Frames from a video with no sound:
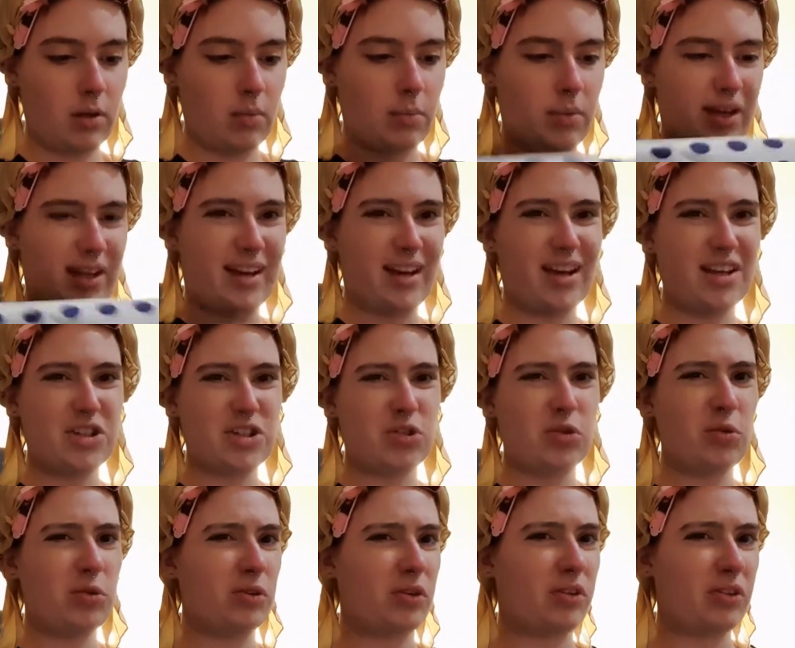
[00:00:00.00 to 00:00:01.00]
But again, I
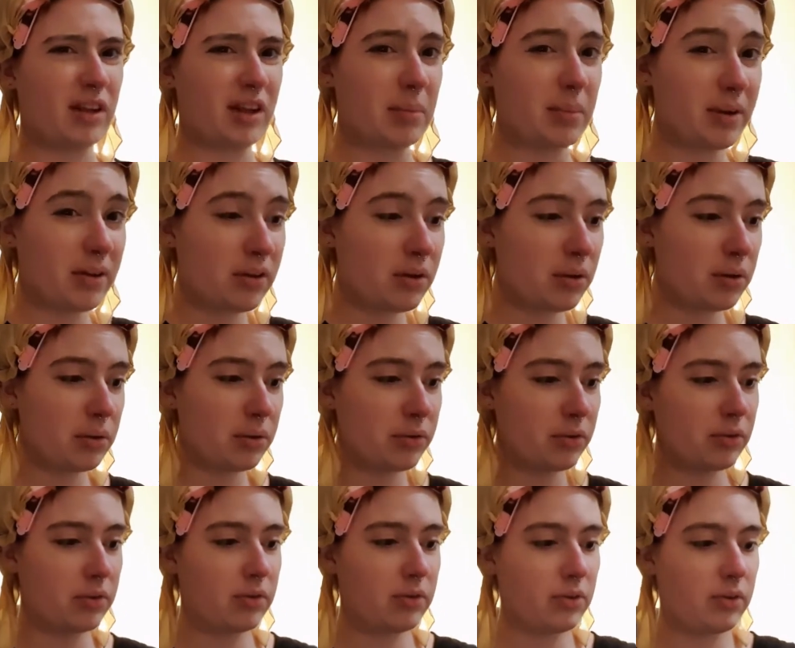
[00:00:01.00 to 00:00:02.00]
struggle to sleep in
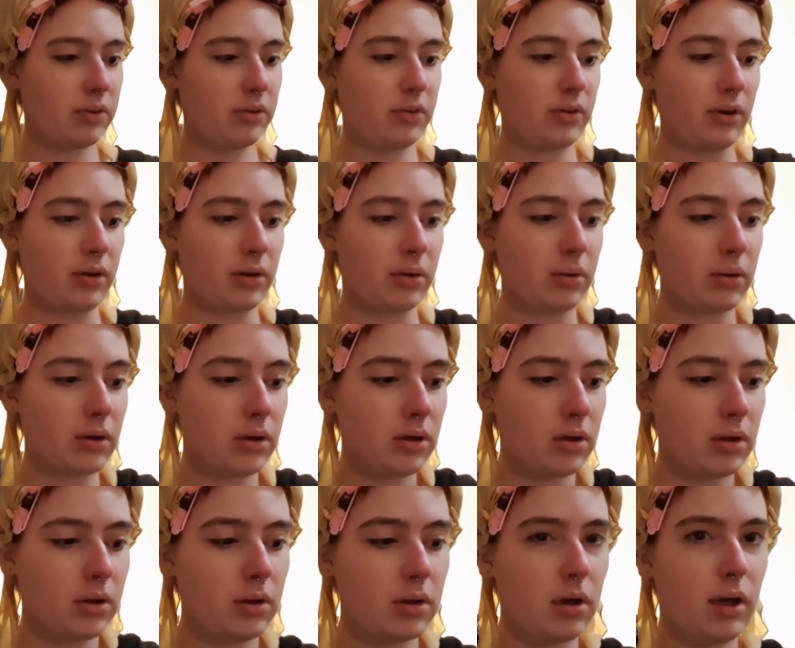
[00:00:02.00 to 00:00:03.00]
those, so
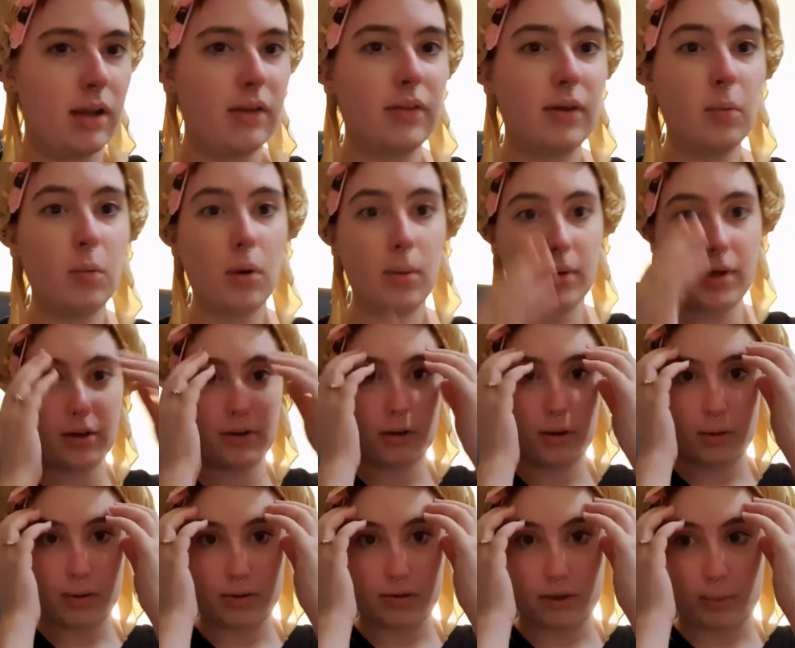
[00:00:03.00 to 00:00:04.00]
I think what I'm going to do
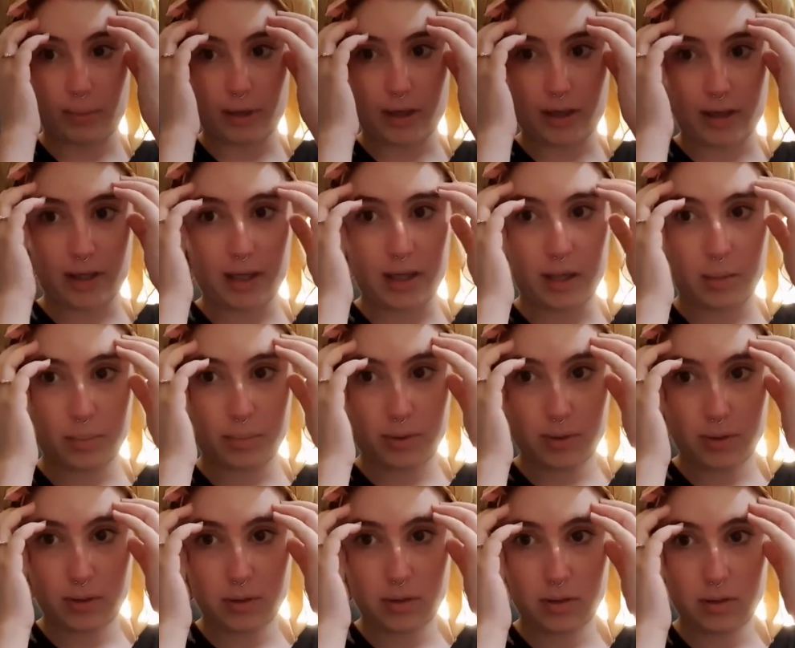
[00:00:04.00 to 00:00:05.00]
is I'm going to keep
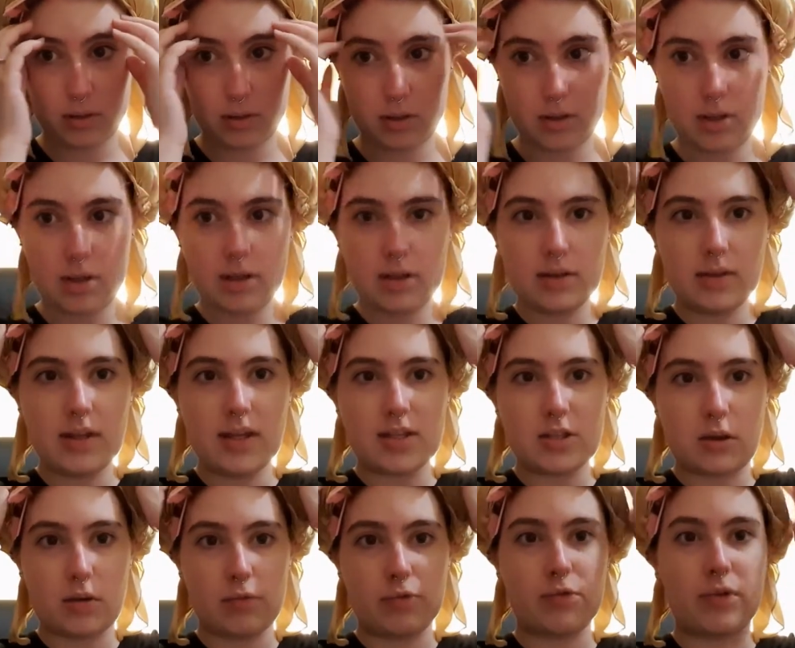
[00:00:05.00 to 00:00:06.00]

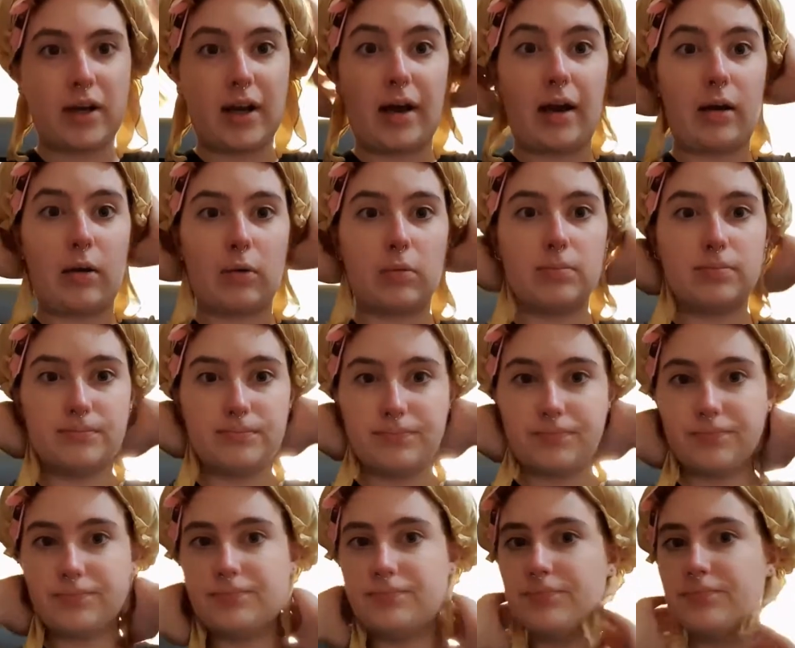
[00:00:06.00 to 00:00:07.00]
this on for now,
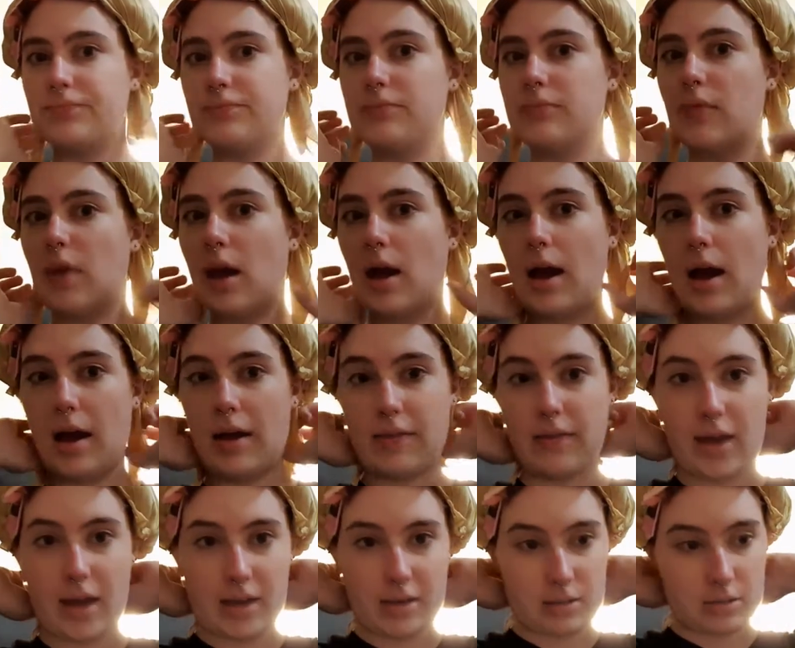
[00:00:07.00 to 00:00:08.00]

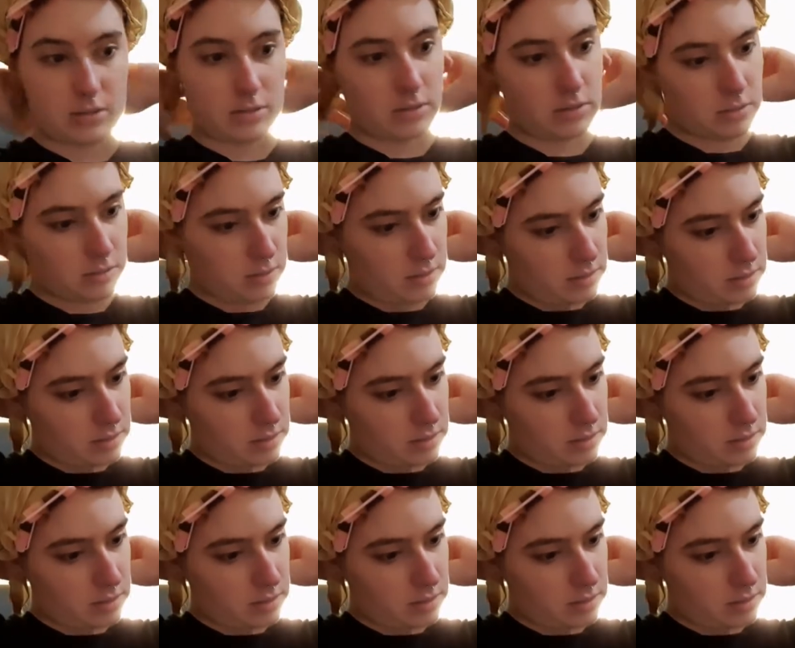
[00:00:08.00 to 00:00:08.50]
and then